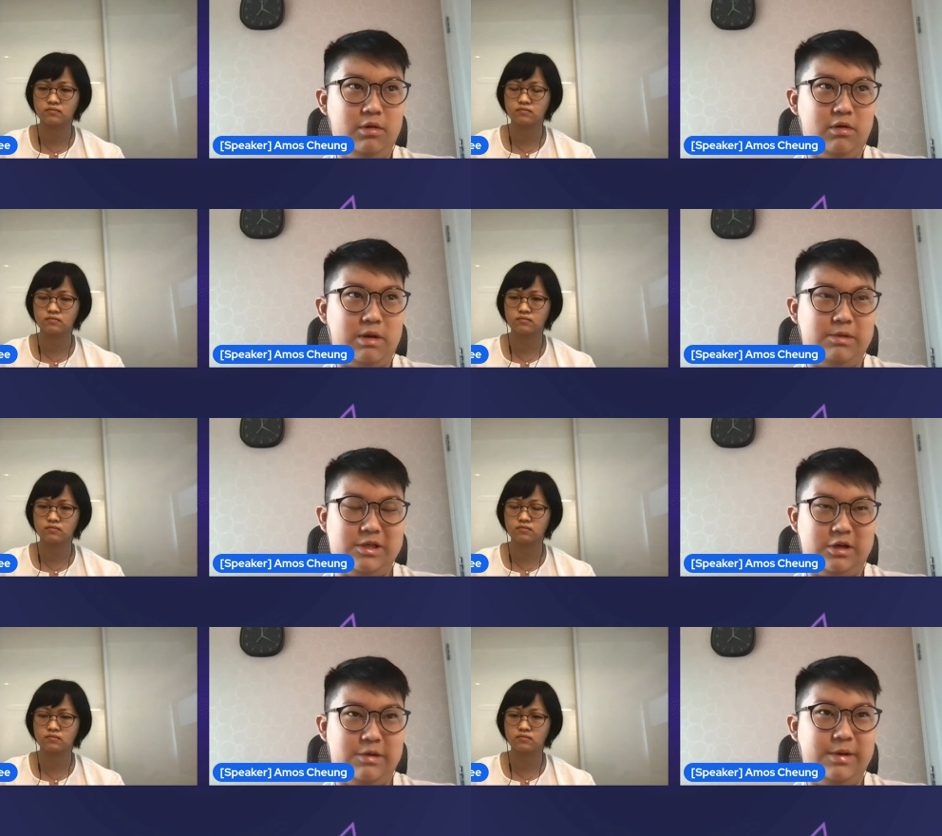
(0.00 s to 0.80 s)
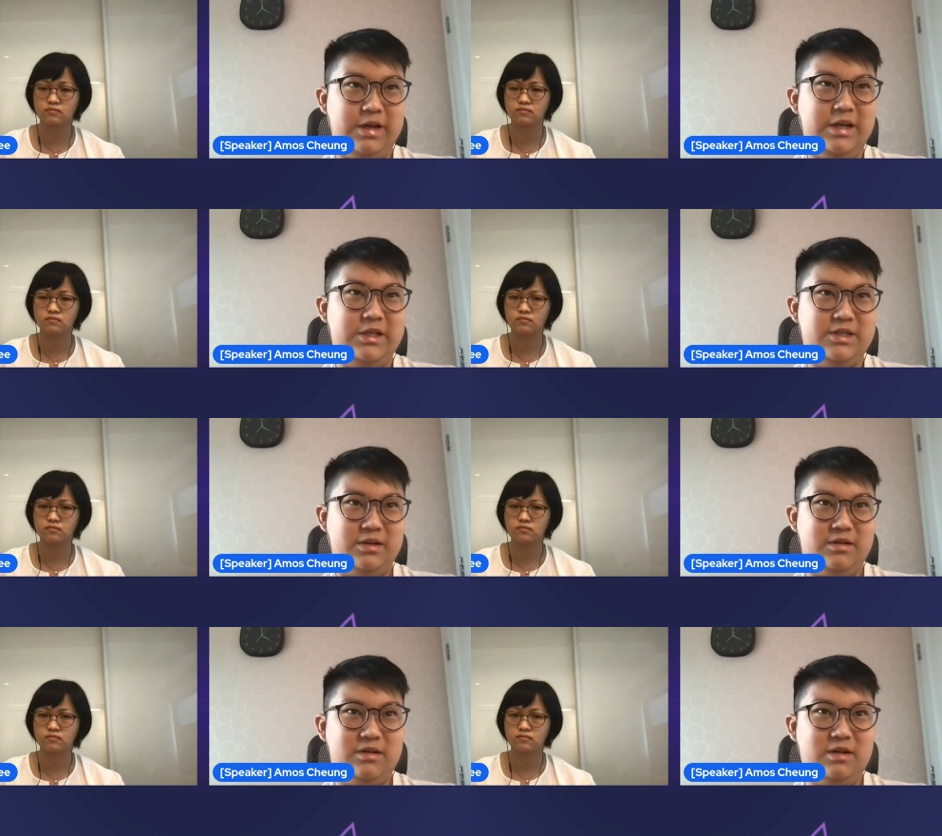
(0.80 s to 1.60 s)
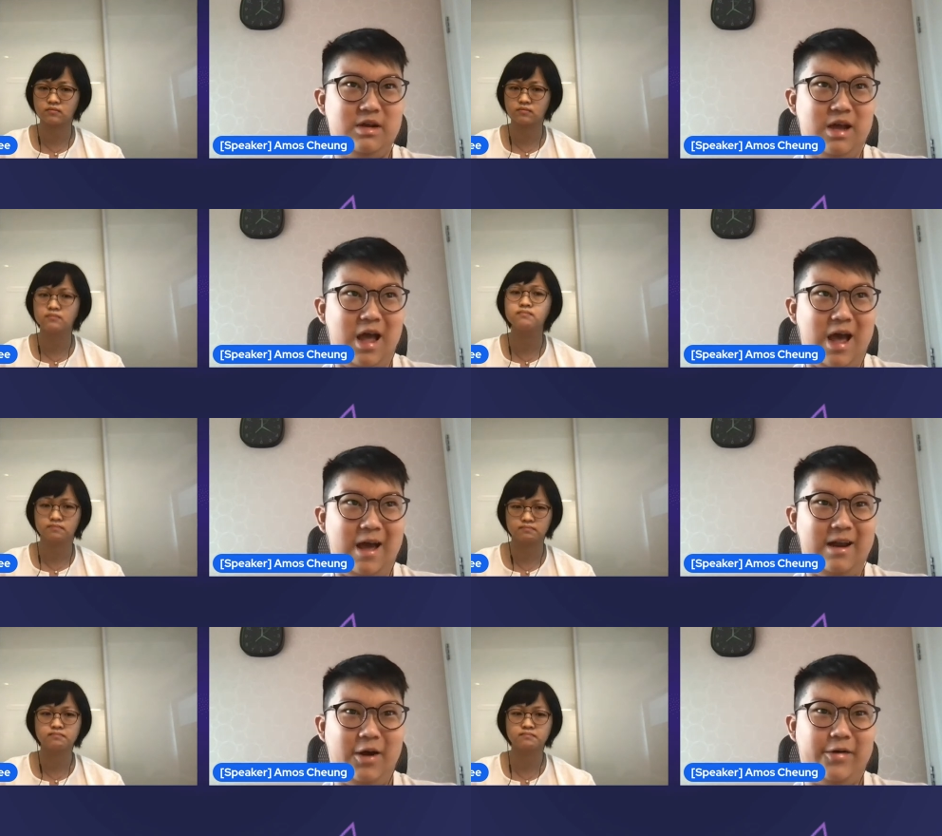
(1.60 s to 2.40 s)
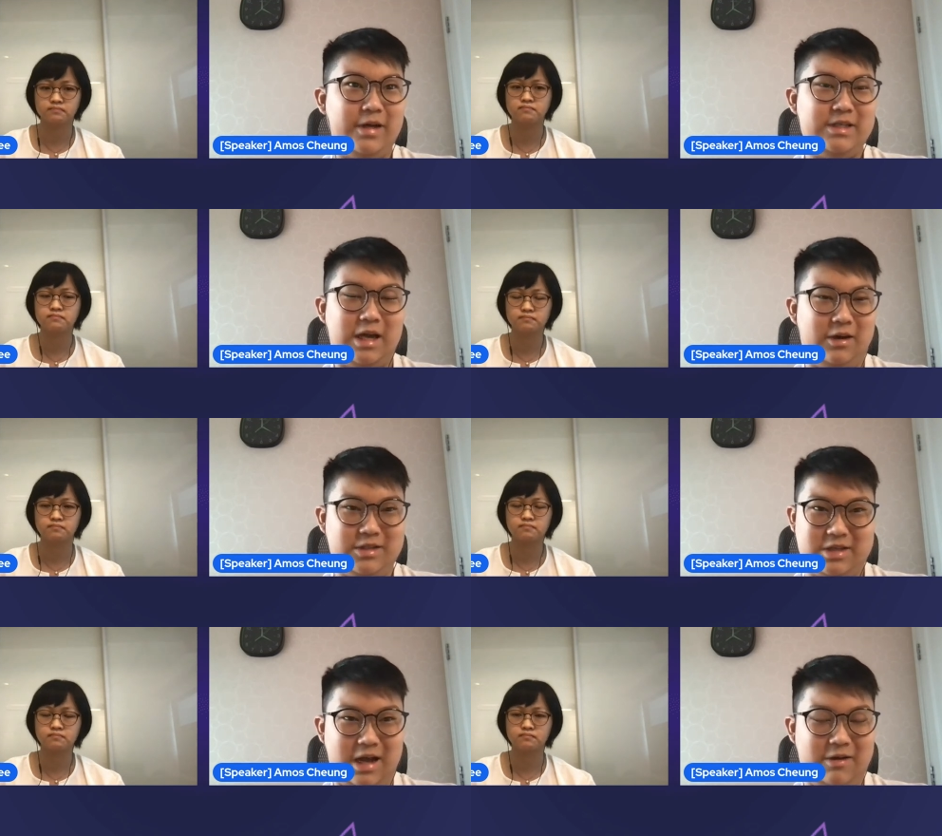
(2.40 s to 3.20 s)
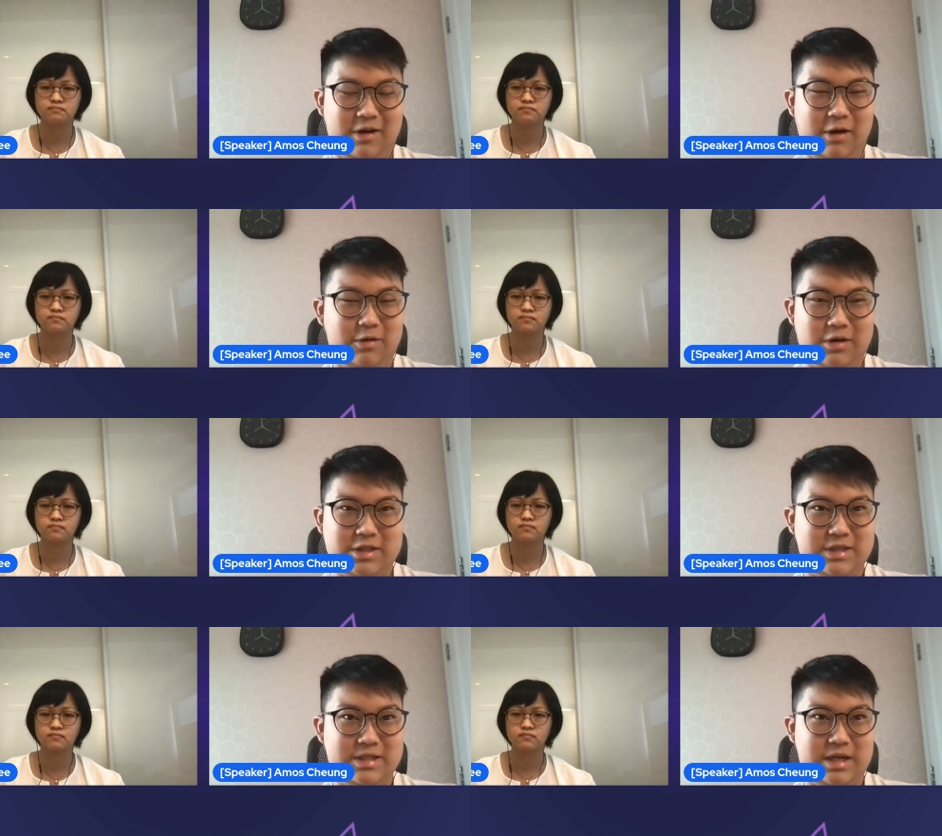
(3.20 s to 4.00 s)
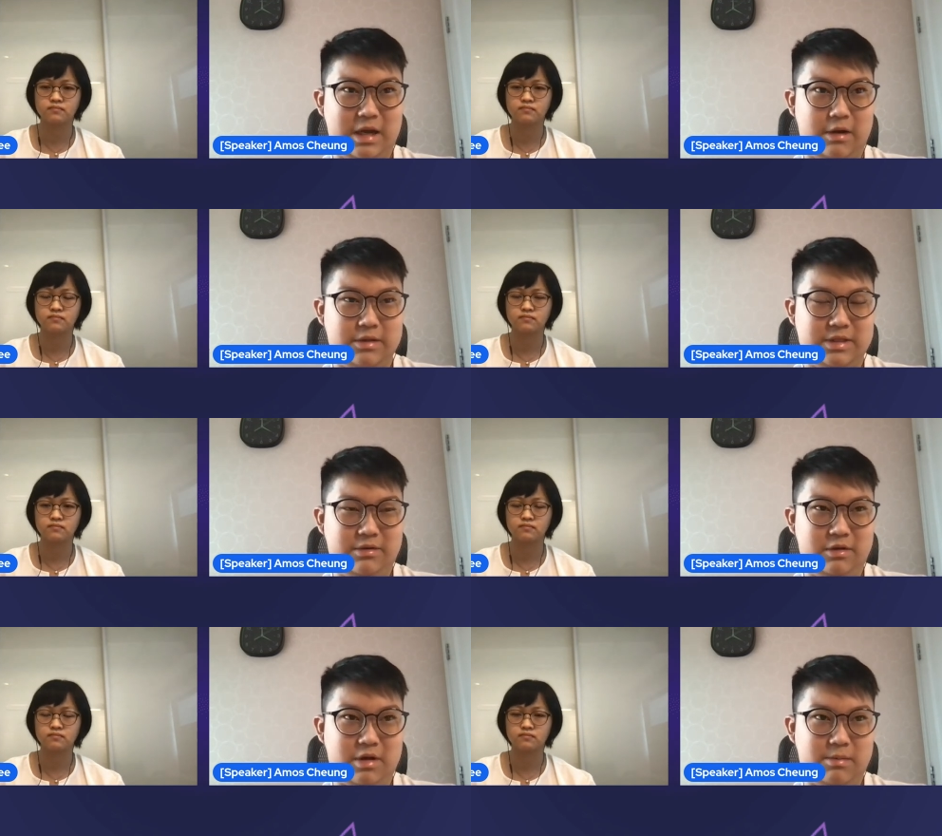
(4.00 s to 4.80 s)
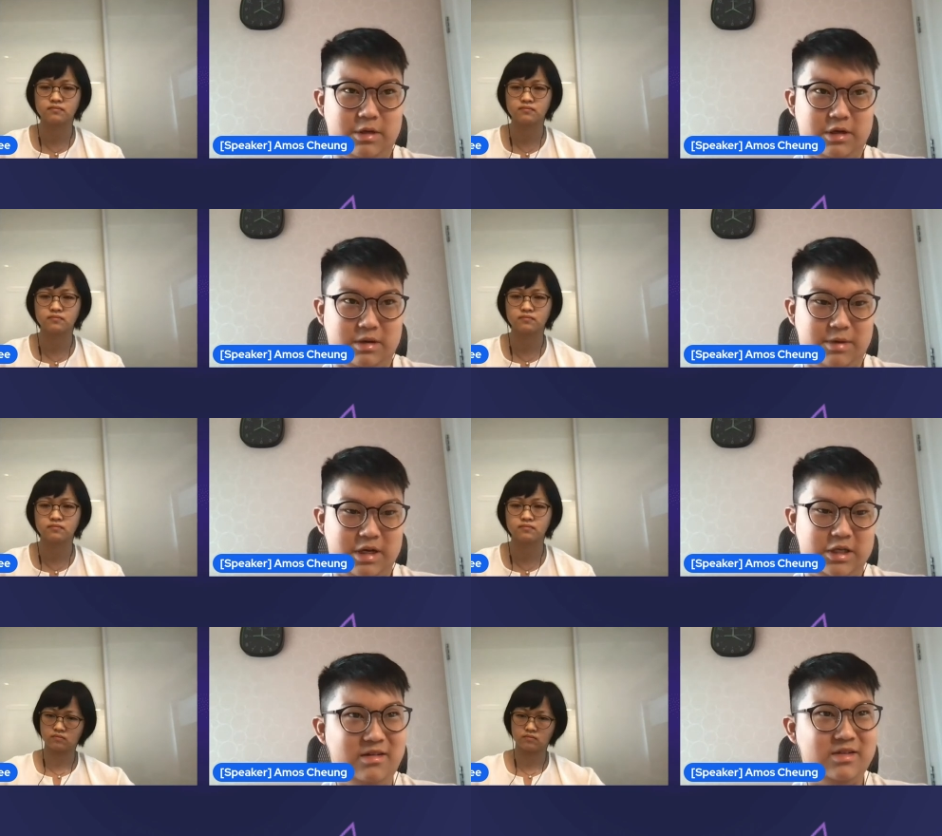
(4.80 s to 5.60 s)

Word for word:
Speaker 1: up the documentation, and nowadays I also I I would also I would still look up the documentation.